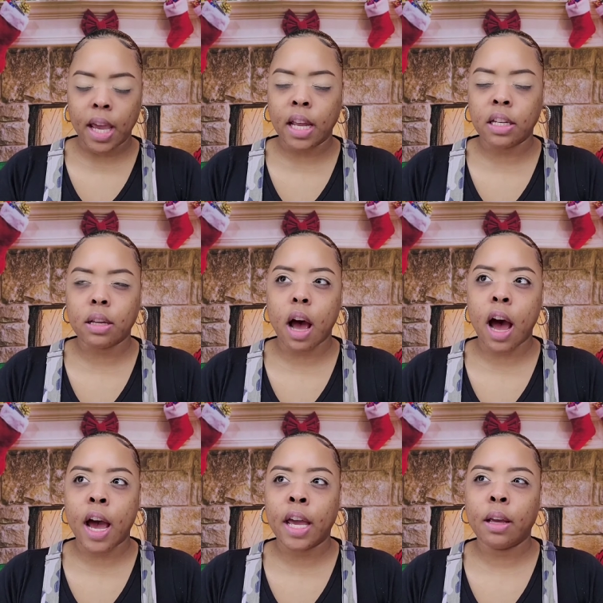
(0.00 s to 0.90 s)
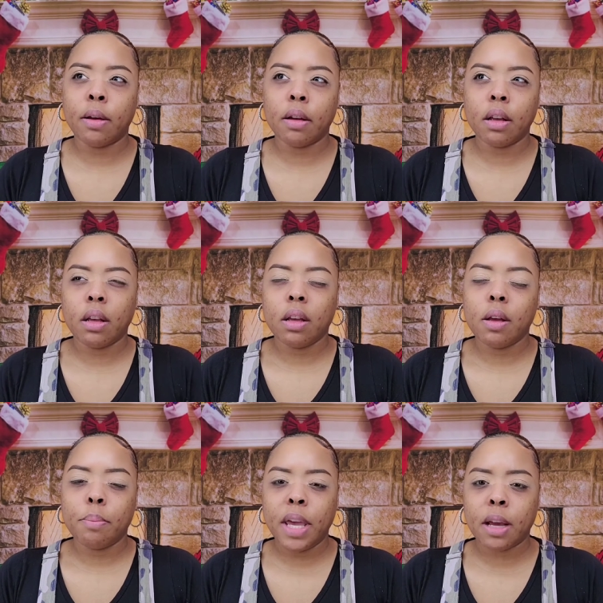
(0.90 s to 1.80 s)
and I
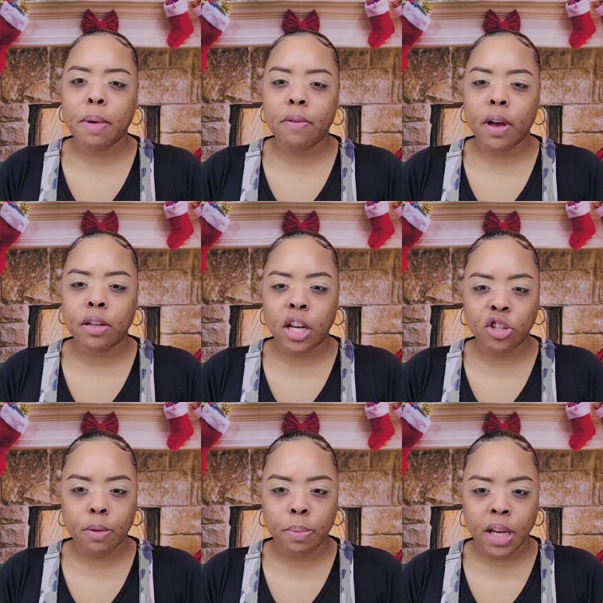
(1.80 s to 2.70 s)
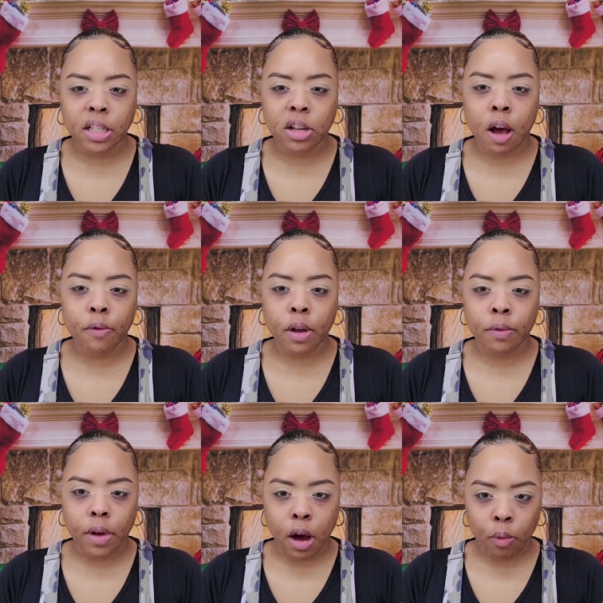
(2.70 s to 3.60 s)
pick my foundation based off
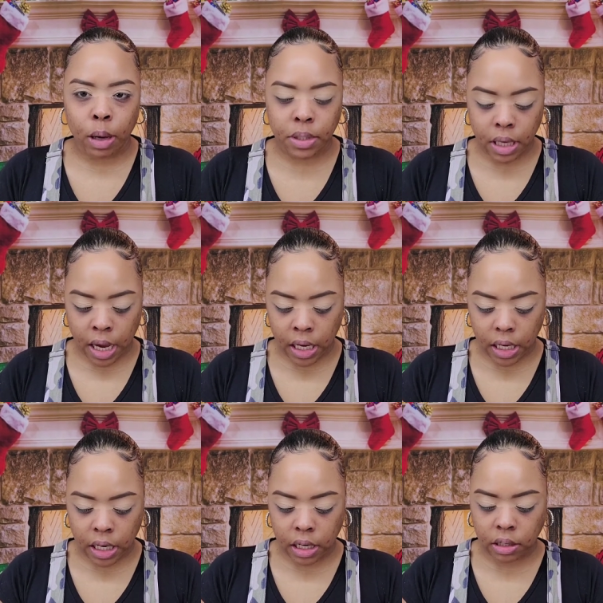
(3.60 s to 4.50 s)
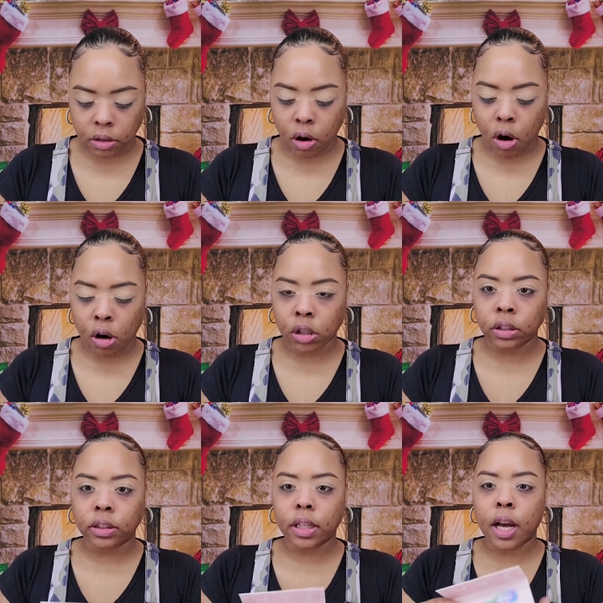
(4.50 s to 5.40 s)
of a website. It is
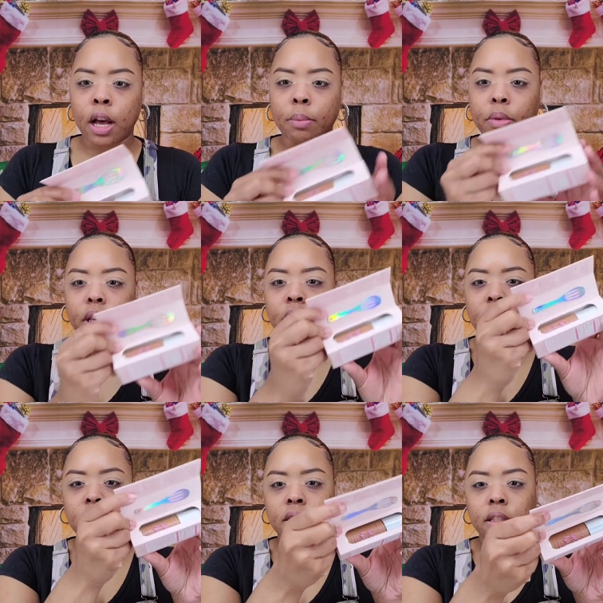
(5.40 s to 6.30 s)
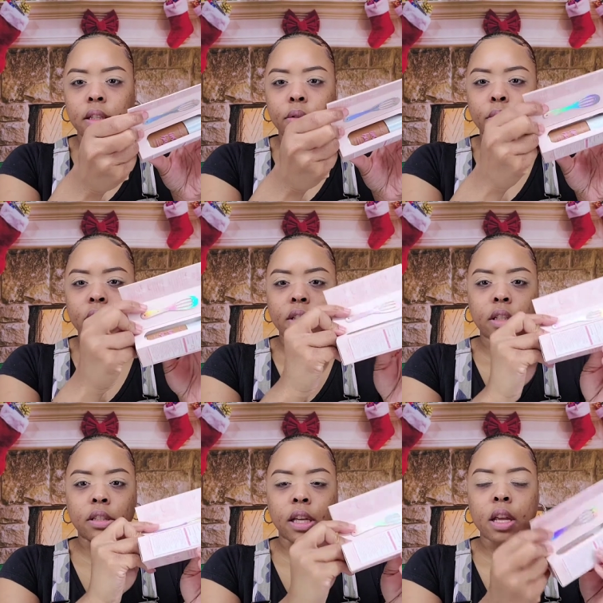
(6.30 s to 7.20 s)
called, um, and this is what this
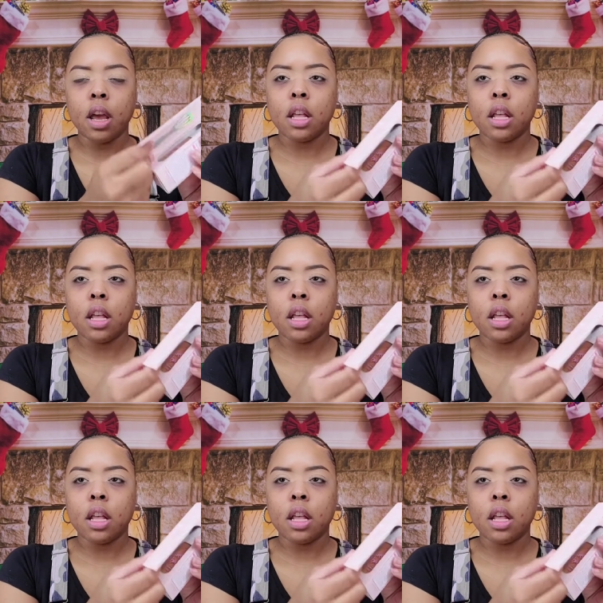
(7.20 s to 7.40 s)
looks like.